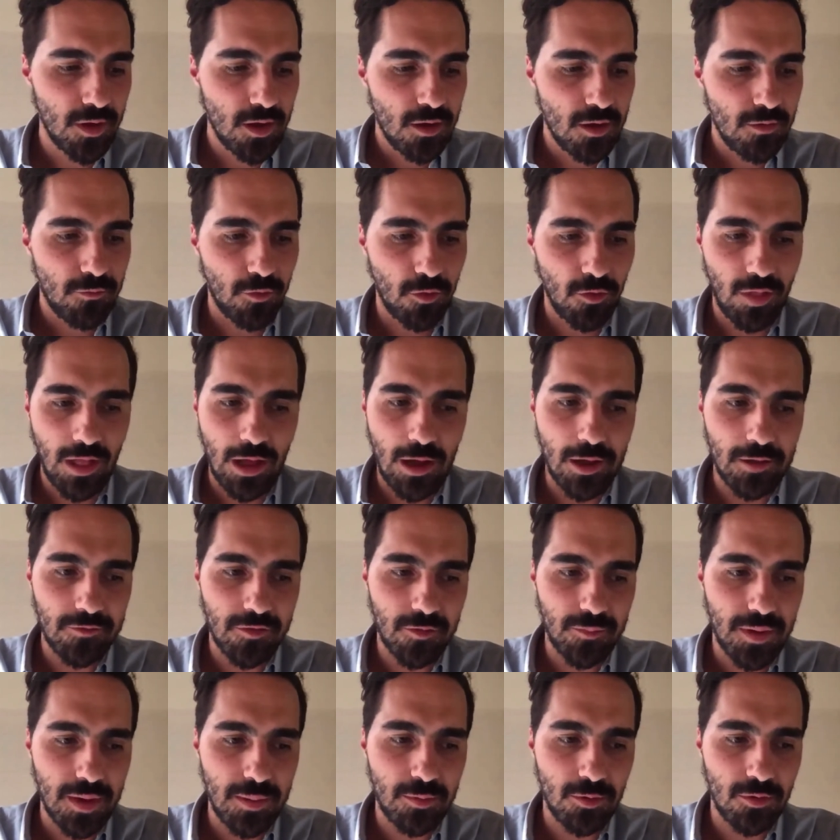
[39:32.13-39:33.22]
for allowing for
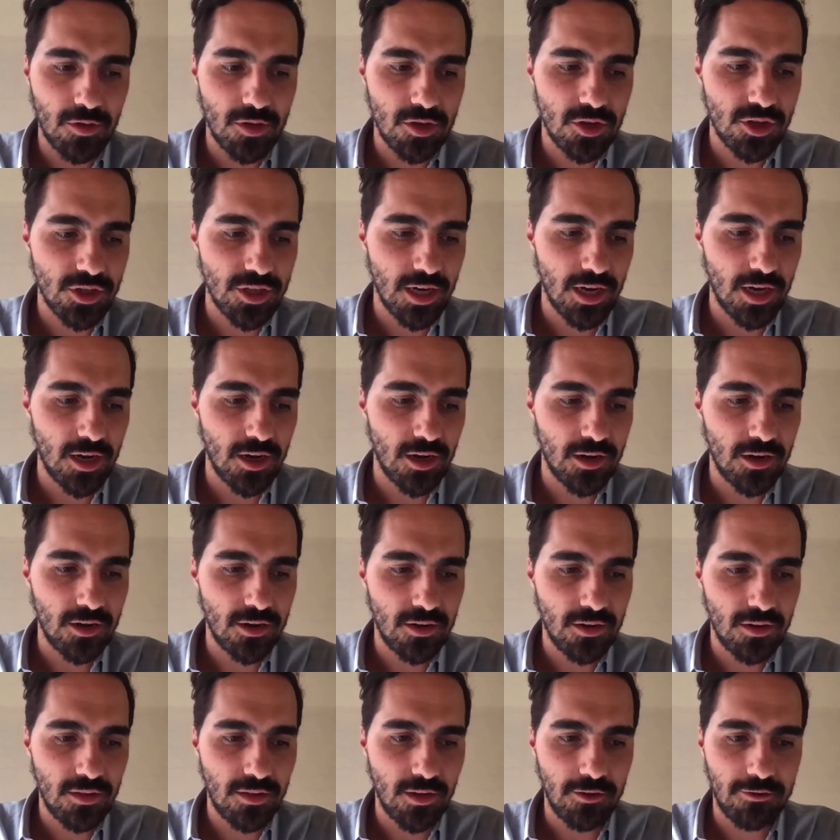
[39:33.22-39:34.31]
people to
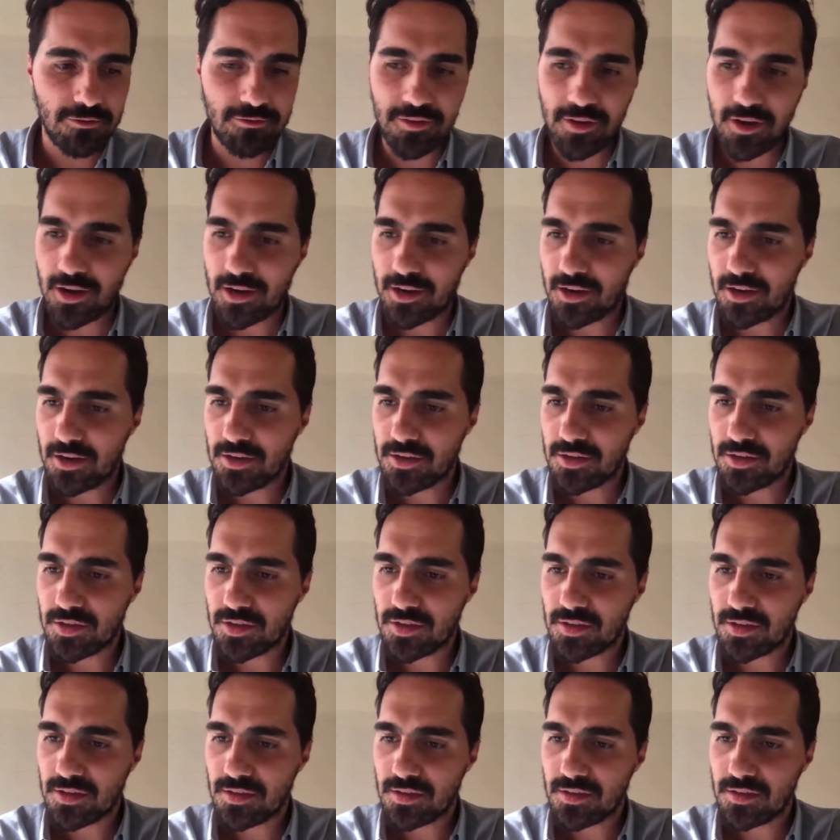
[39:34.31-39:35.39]
share their
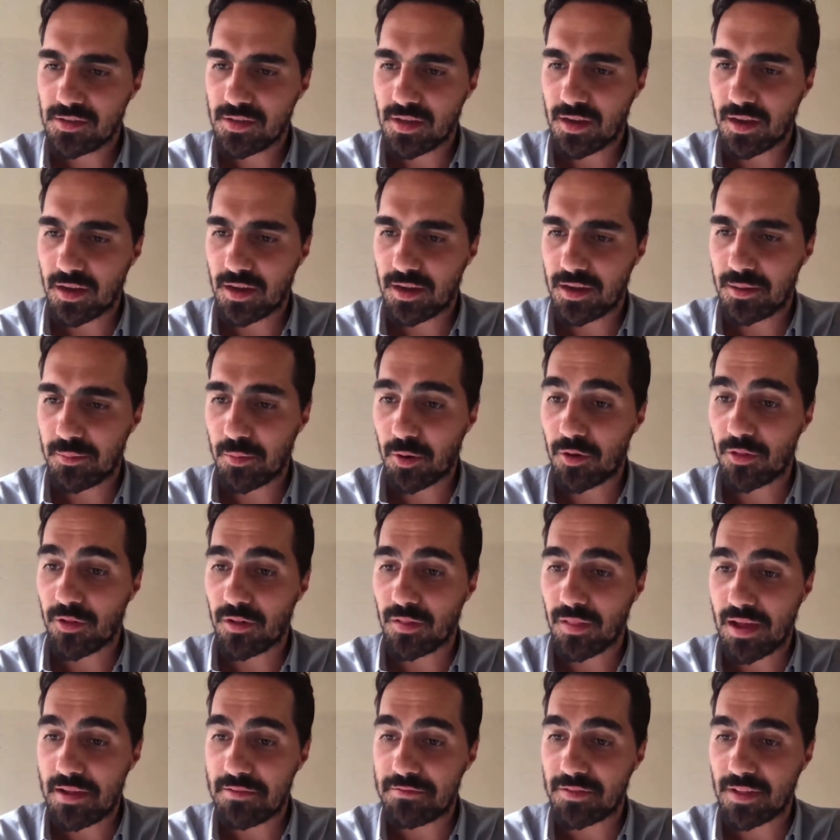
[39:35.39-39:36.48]
failures or their
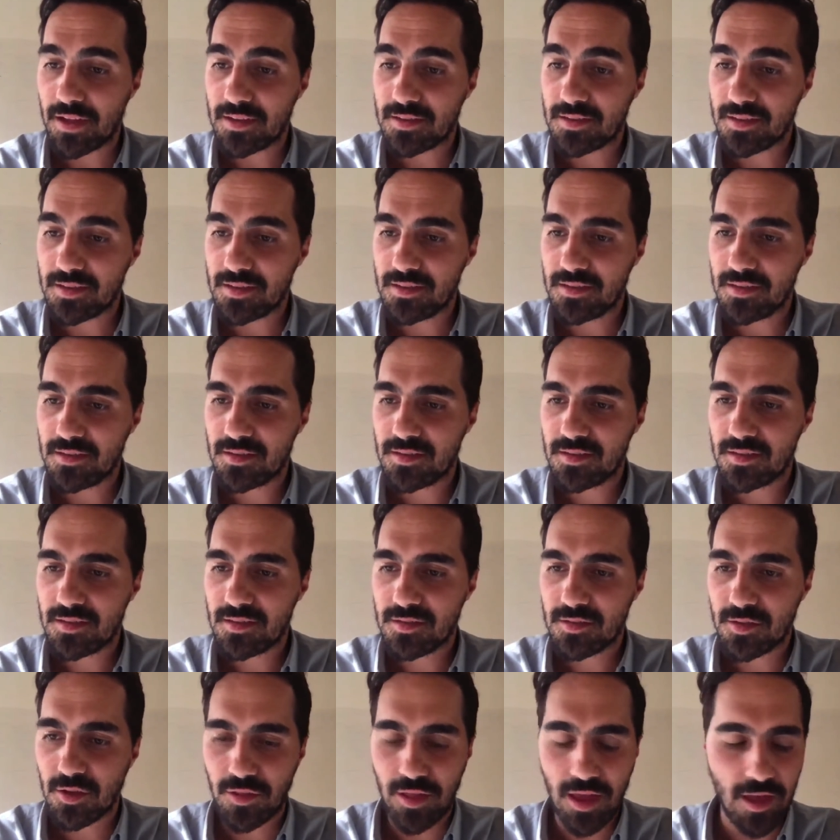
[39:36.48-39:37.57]
life lessons
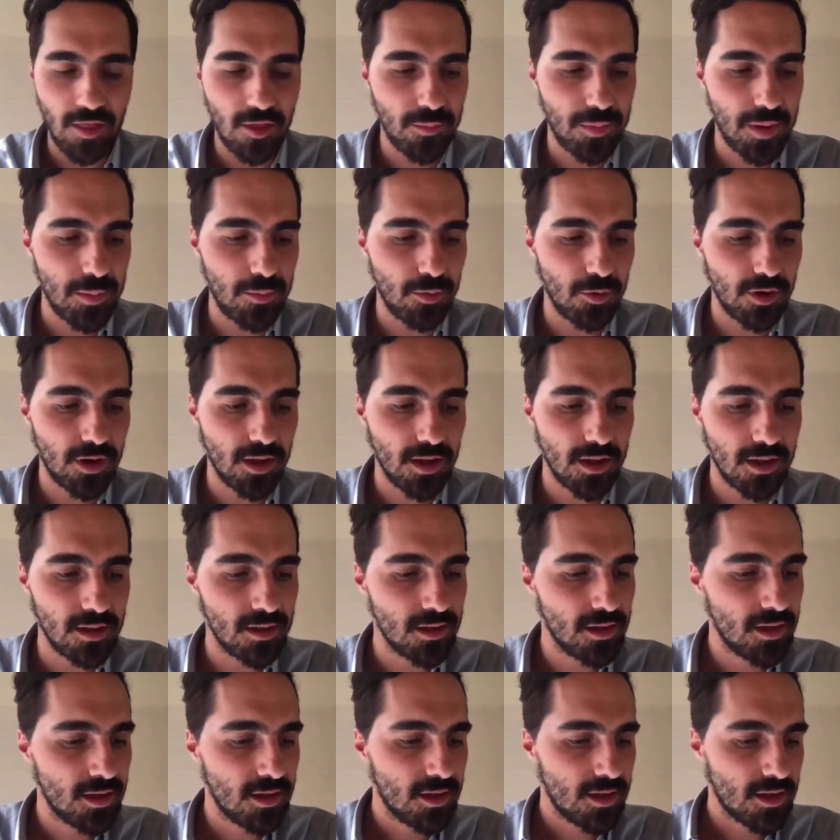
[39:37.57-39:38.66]
so that other people can
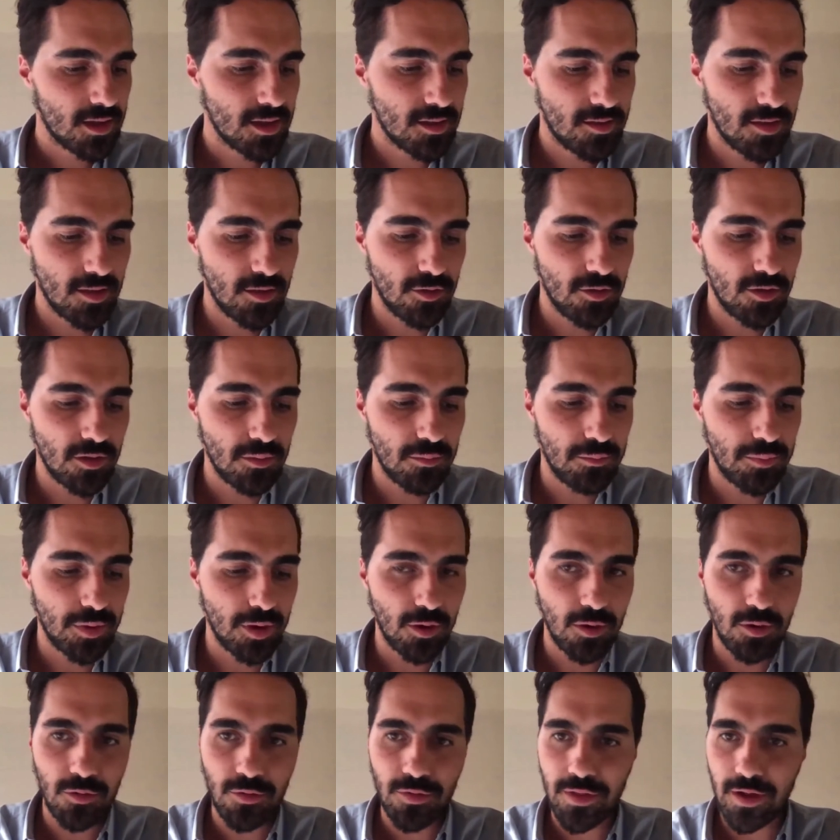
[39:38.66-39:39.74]
continue to
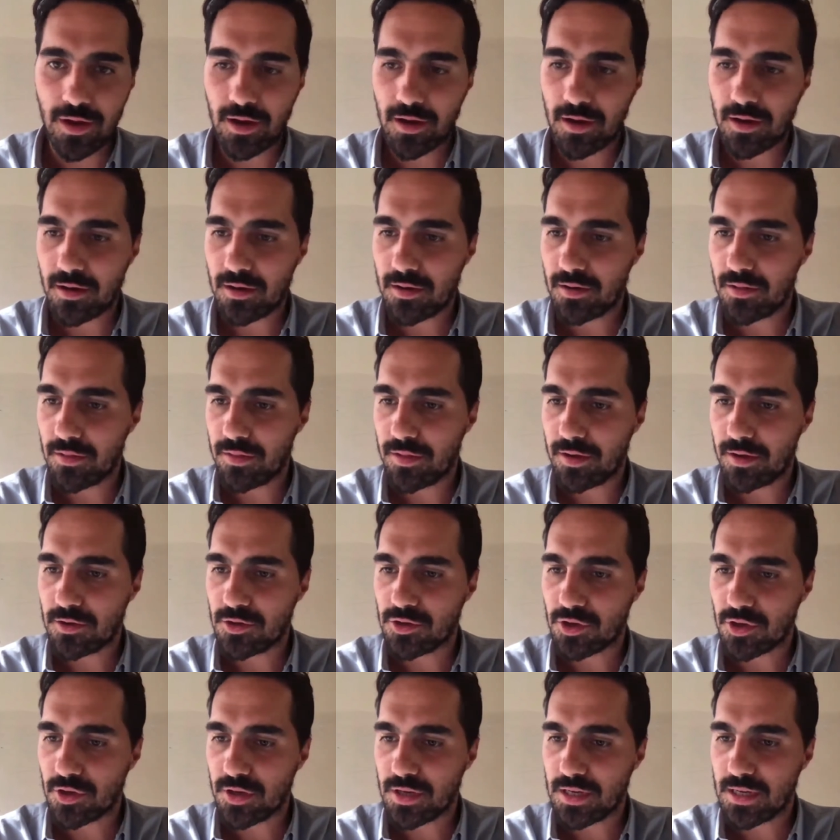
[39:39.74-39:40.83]
build their
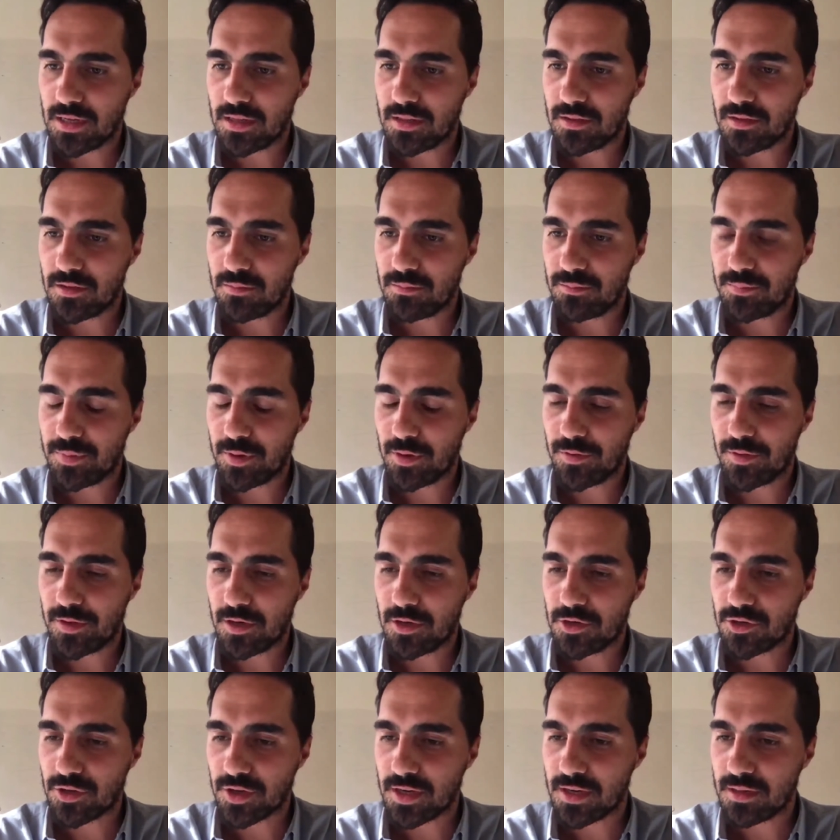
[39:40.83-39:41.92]
journey and build their
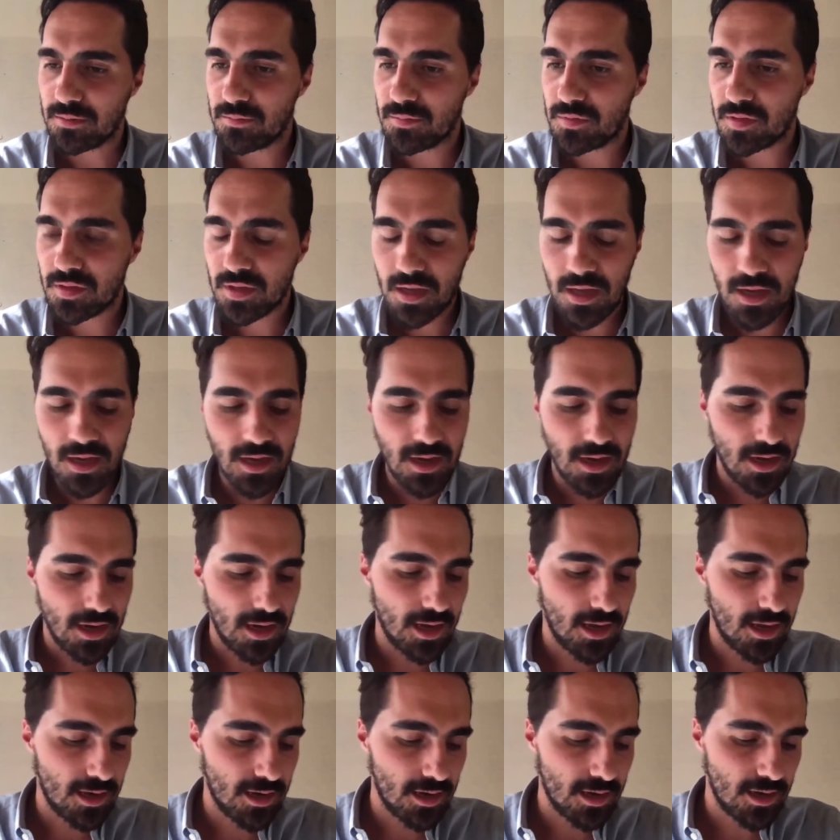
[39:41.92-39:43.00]
dreams.
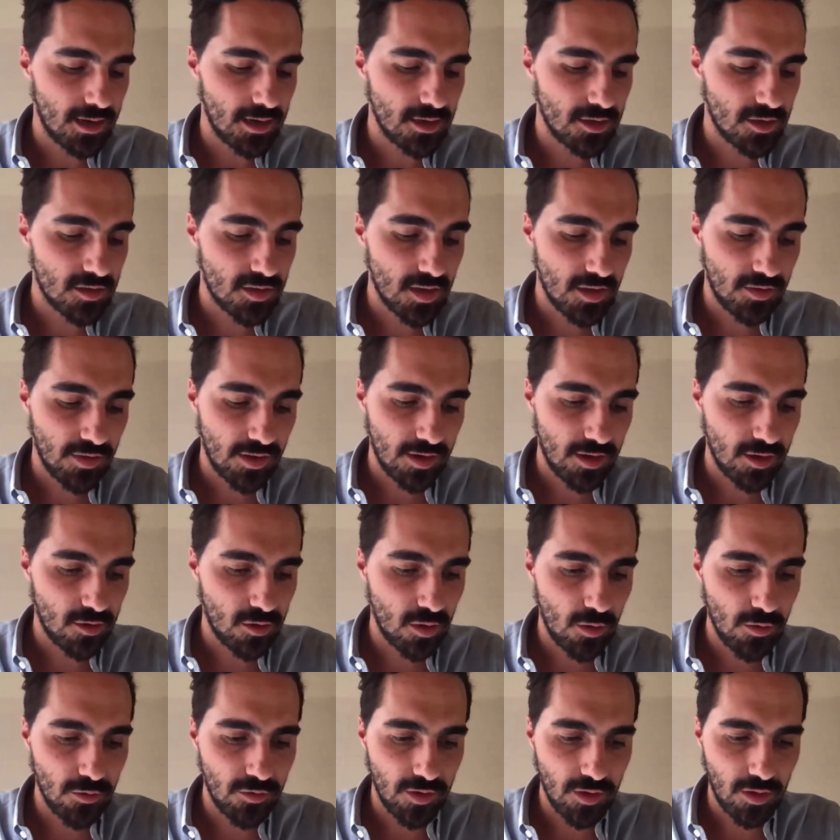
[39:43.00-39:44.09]
And just as a
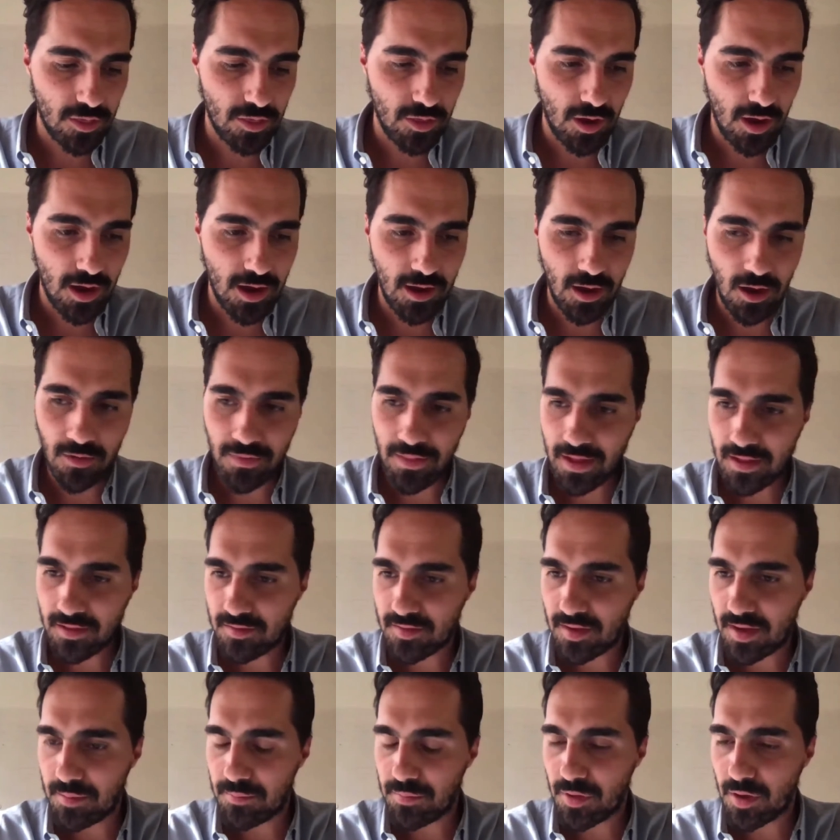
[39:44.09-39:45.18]
closing thought on that
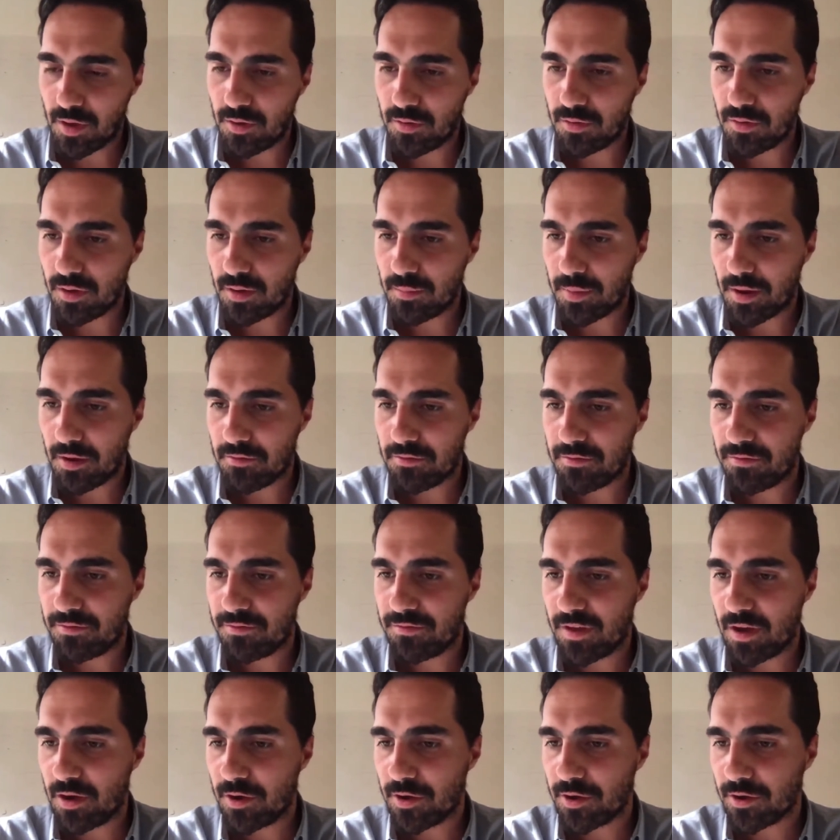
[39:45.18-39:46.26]
same note about
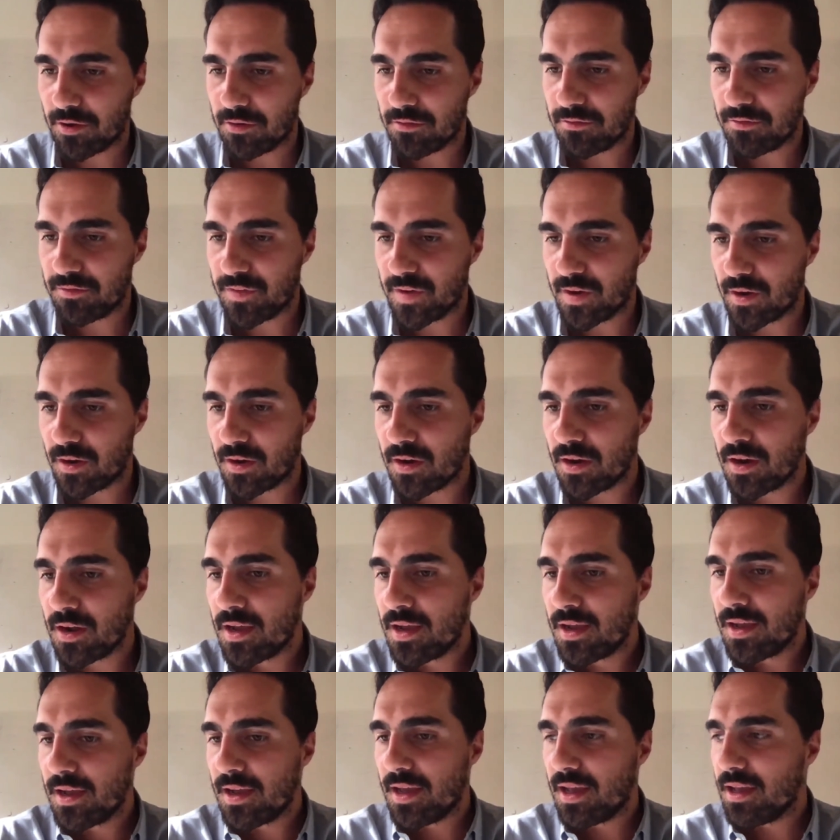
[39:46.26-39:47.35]
failure and fear,
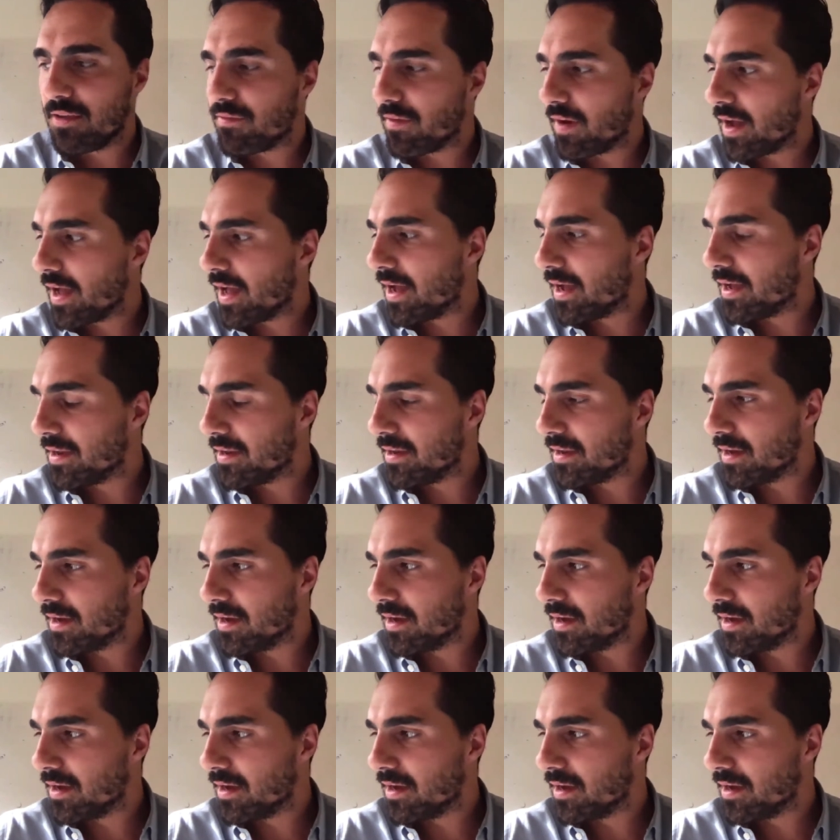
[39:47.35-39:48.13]
if I had